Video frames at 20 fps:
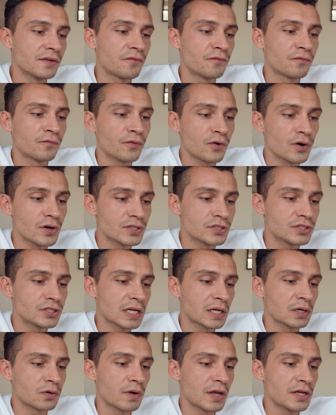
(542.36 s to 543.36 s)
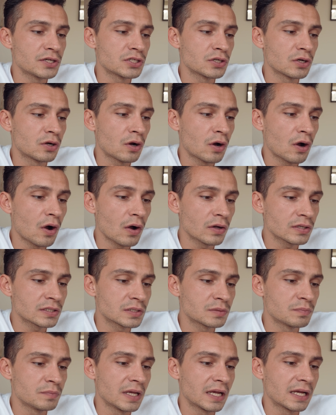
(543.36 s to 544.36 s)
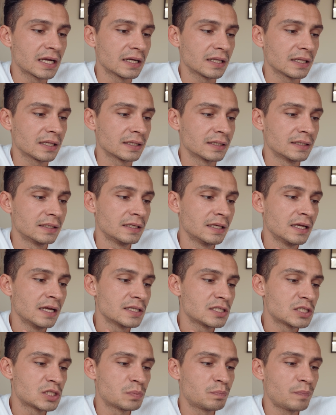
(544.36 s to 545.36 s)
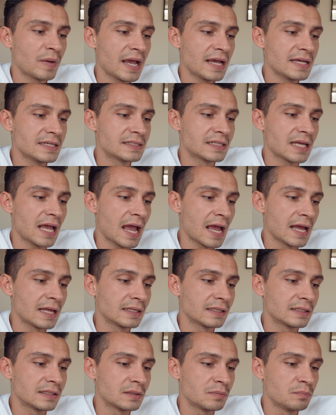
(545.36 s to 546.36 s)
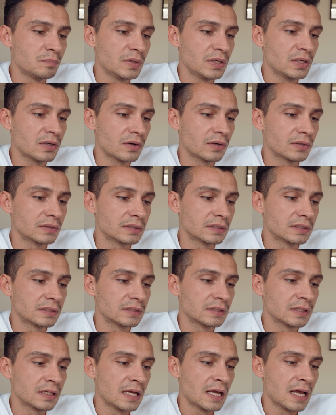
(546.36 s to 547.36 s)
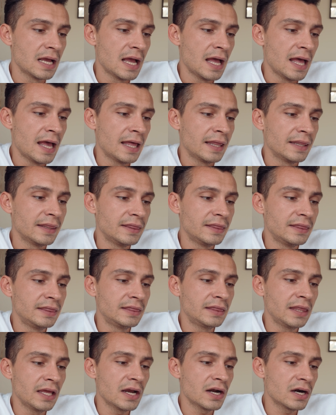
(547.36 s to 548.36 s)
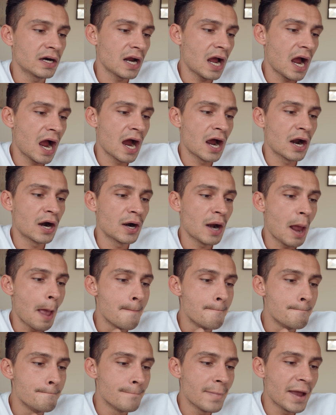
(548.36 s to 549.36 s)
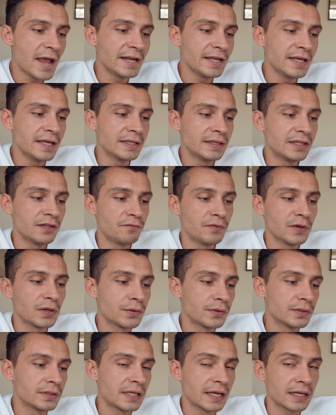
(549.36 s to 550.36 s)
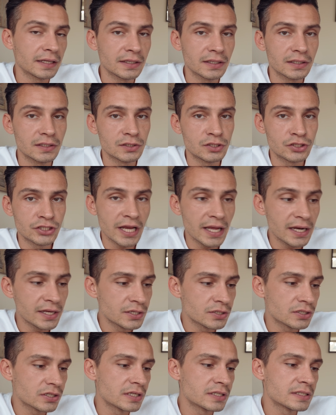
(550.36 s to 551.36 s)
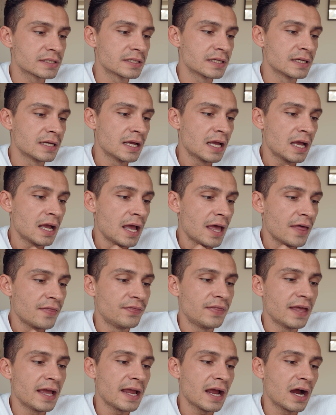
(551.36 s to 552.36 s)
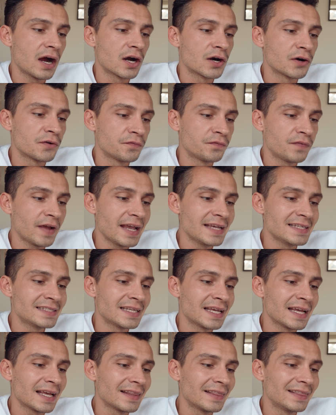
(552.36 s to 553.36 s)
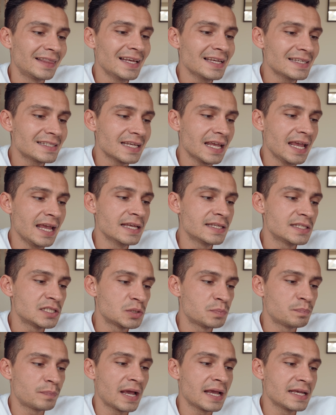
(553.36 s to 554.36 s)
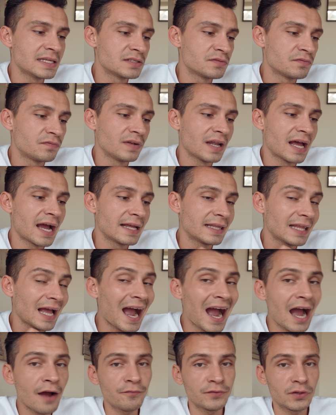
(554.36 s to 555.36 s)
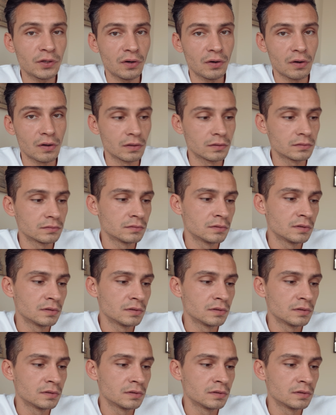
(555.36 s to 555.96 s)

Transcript: the first generation cosmical space and beyond. There are many difficult technical challenges they are facing. This is space flight after all.